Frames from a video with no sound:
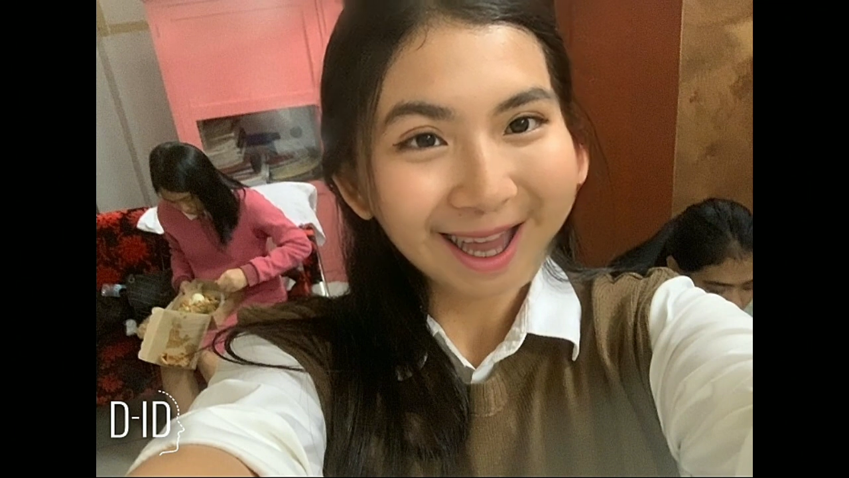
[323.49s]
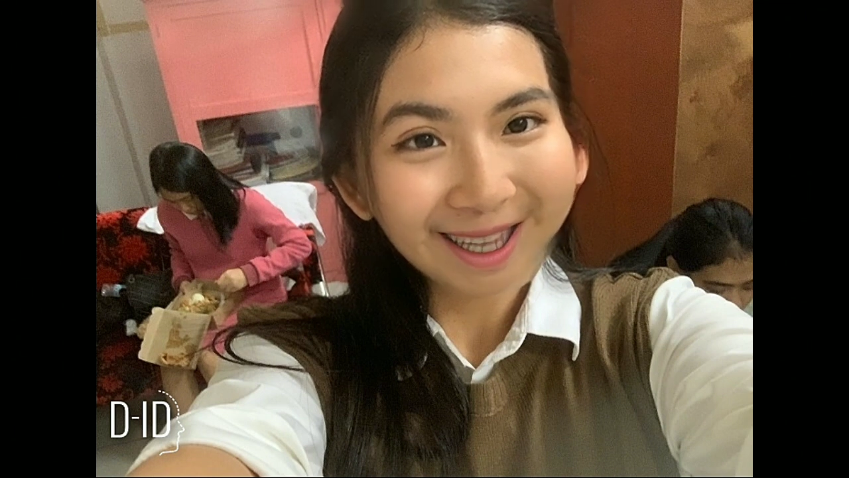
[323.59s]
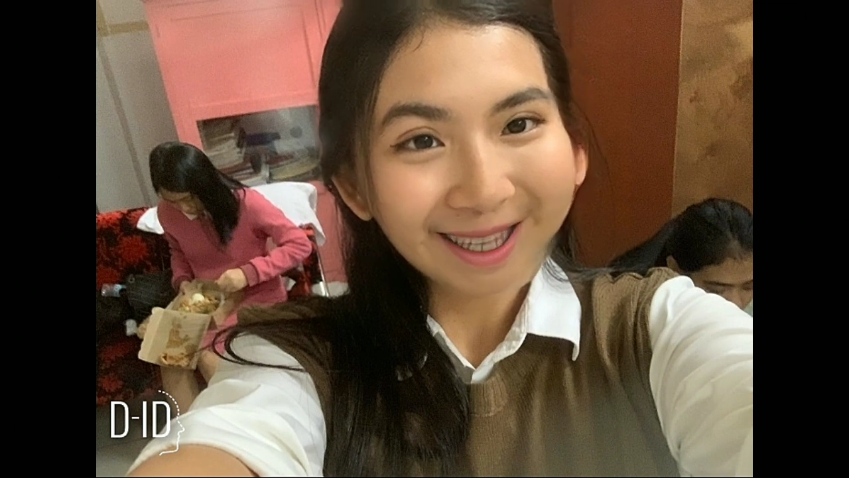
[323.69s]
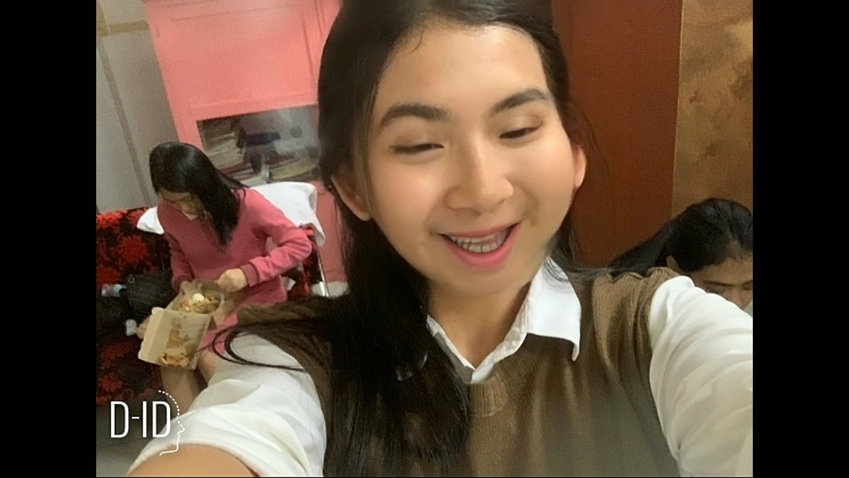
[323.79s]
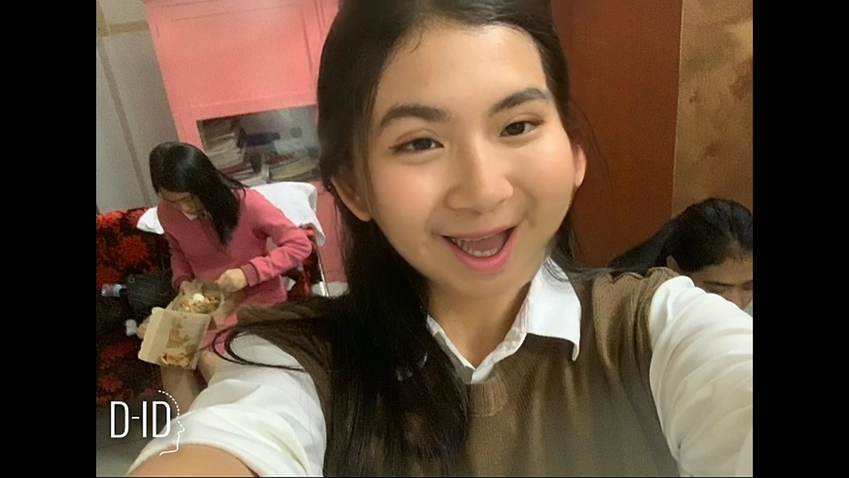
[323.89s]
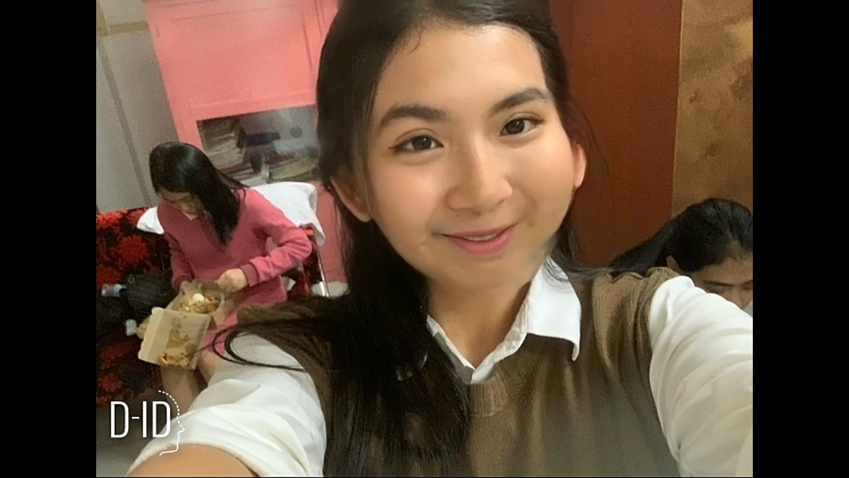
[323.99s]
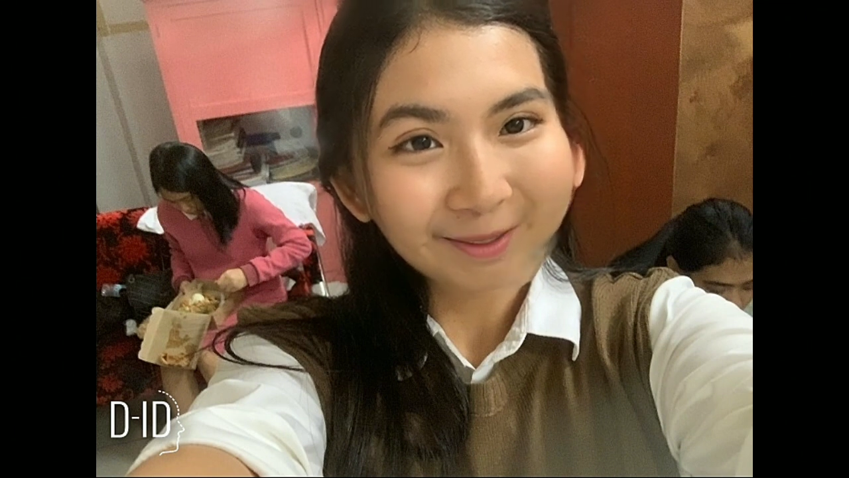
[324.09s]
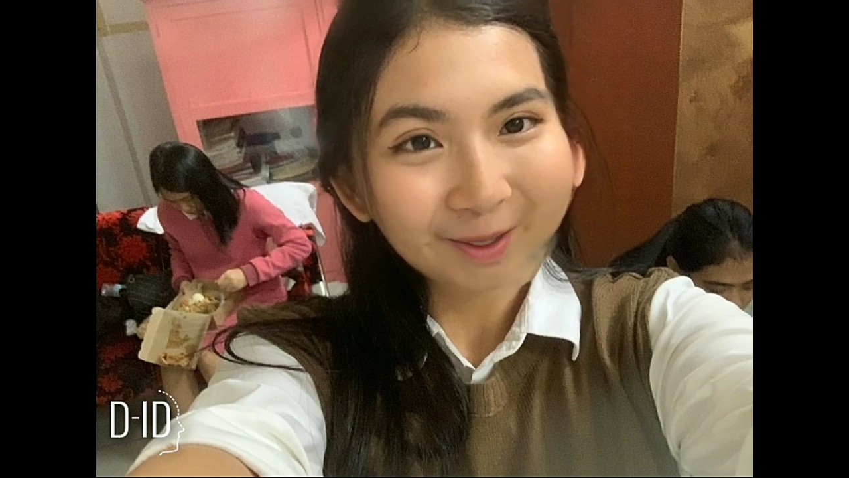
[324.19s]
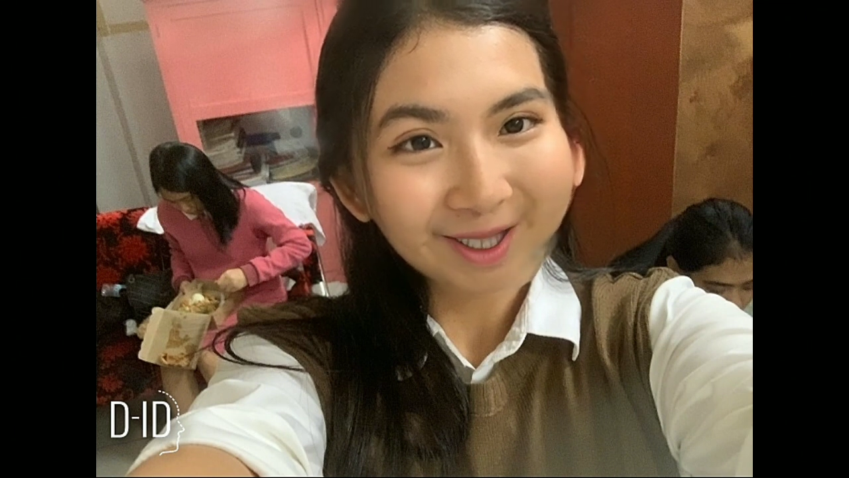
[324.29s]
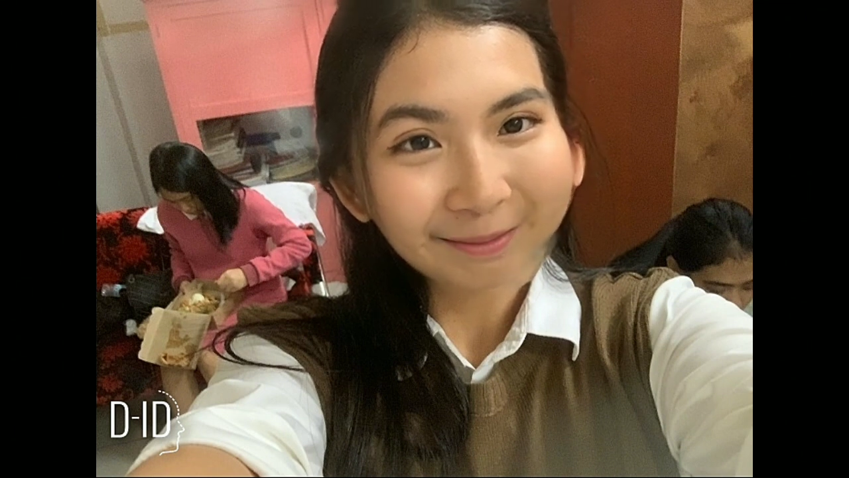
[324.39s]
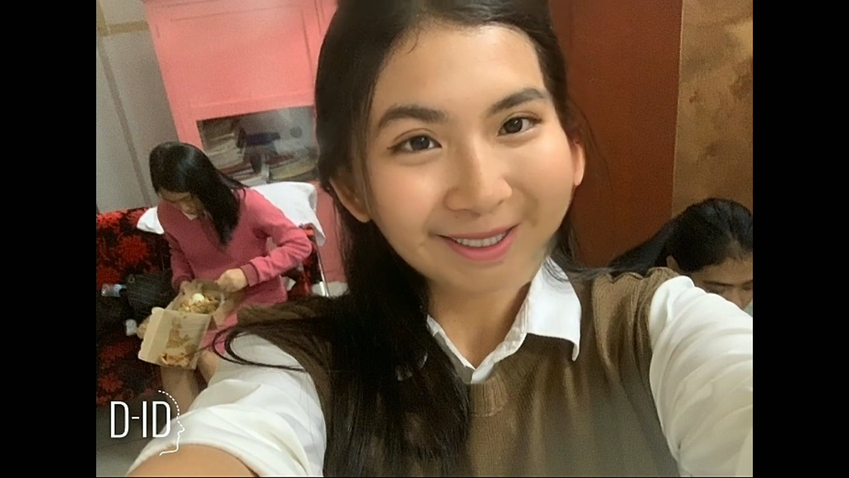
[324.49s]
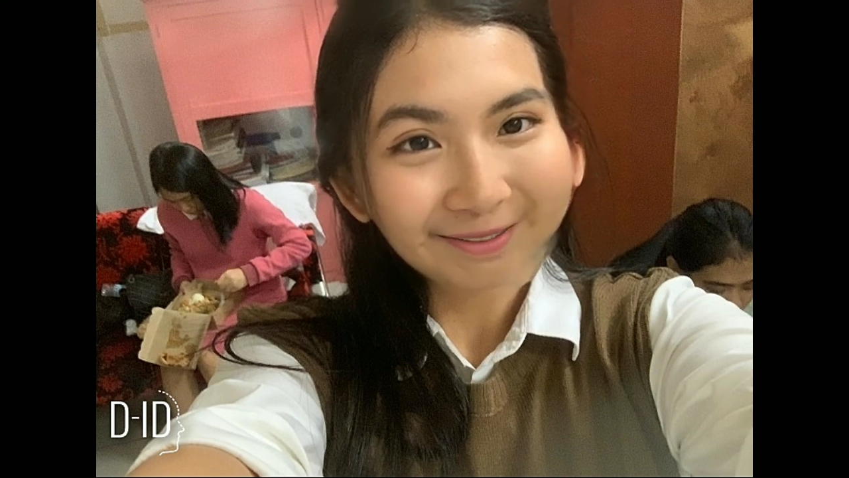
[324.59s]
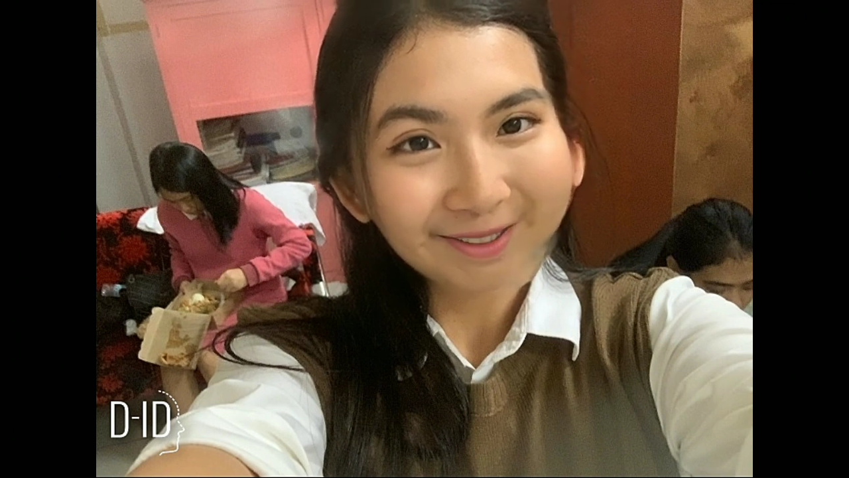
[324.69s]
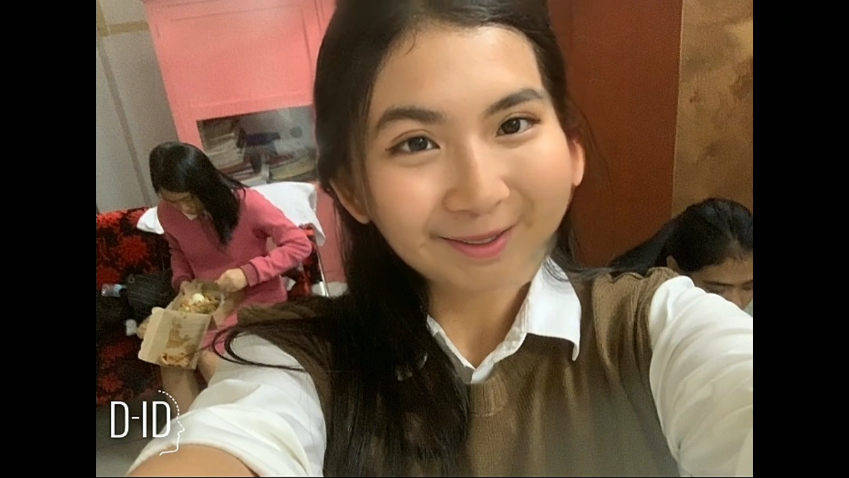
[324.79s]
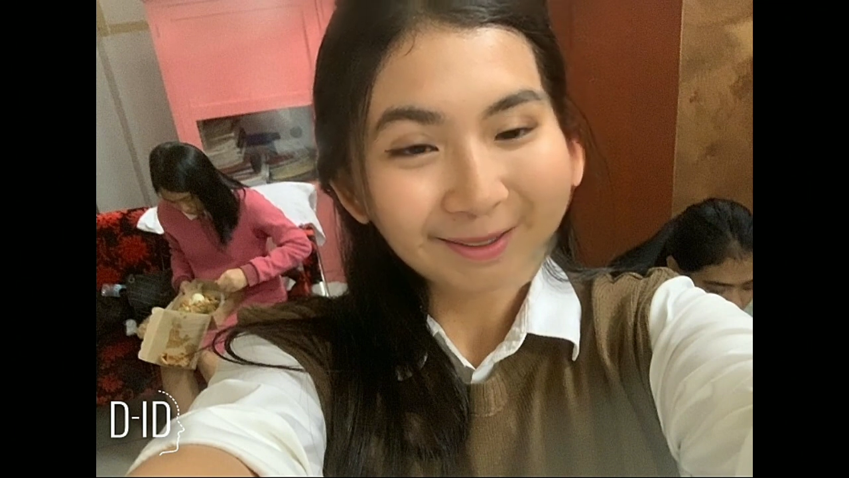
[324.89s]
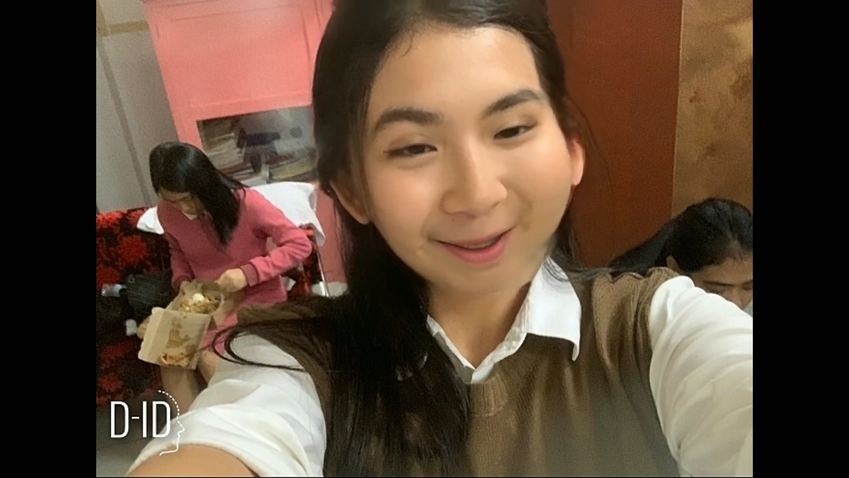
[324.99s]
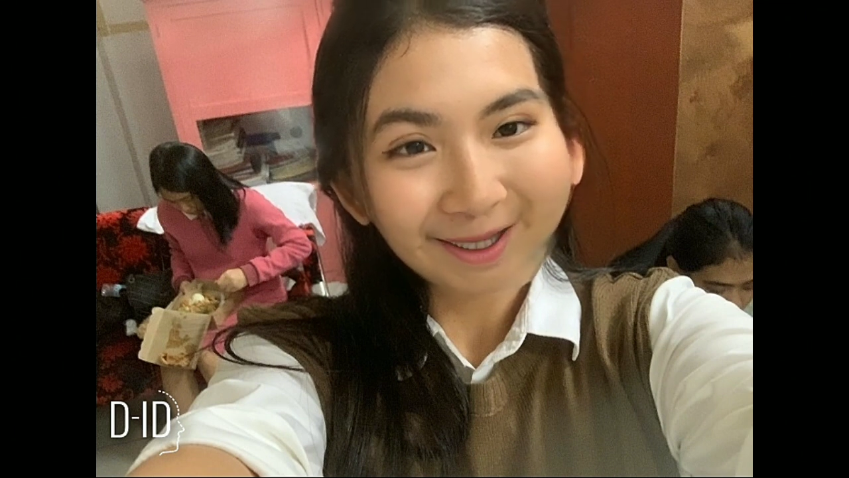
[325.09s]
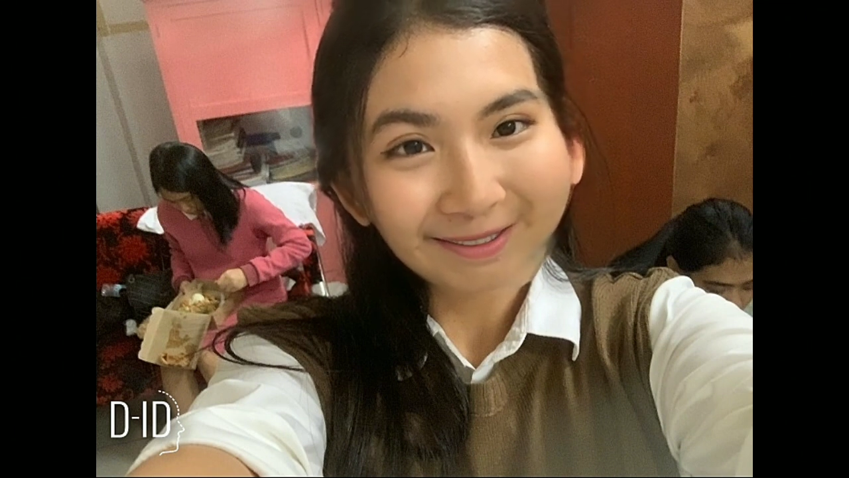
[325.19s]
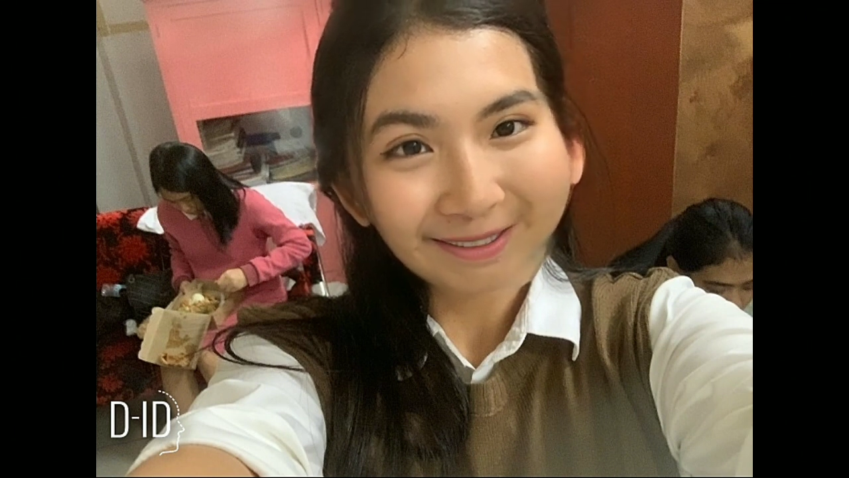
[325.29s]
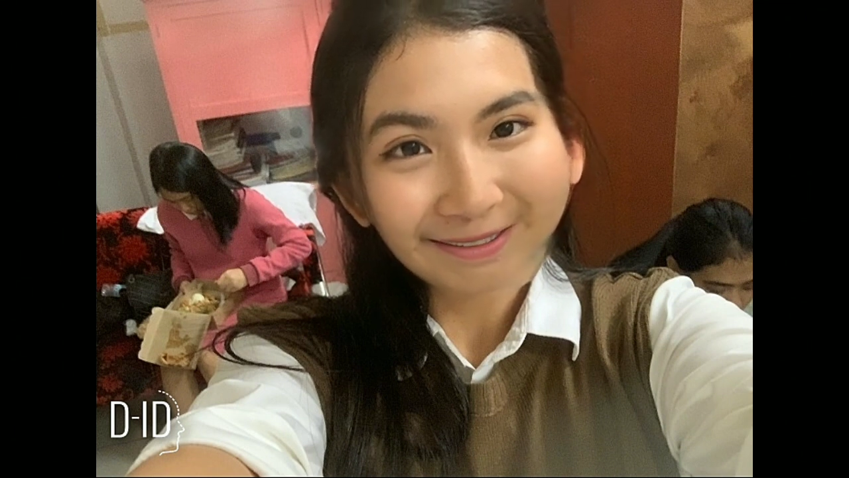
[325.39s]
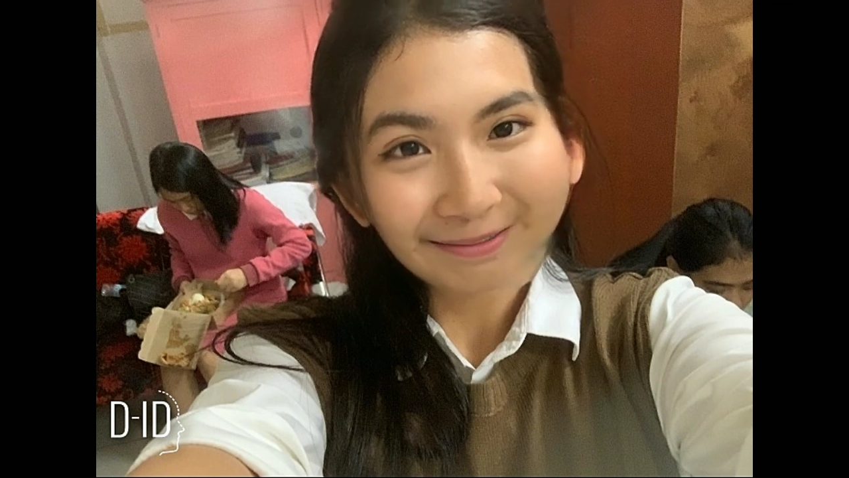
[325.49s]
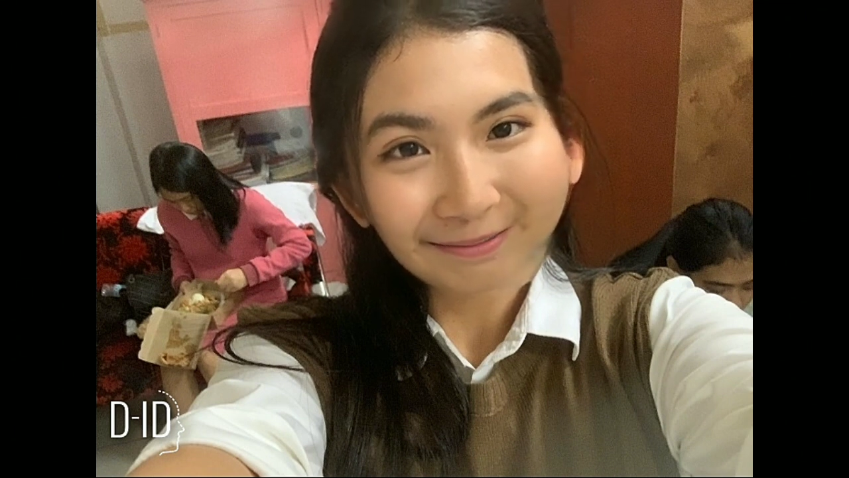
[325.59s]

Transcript: and I can offer a more specific response.